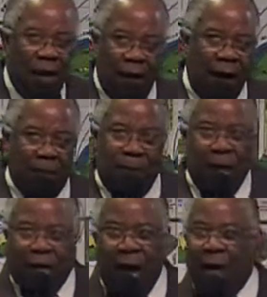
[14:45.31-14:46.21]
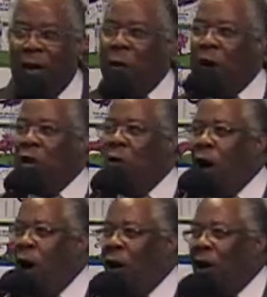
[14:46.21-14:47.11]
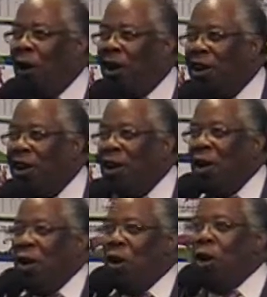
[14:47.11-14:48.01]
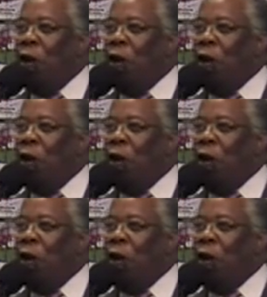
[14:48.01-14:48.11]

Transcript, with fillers: Let me tell you where you are. Yes, amen.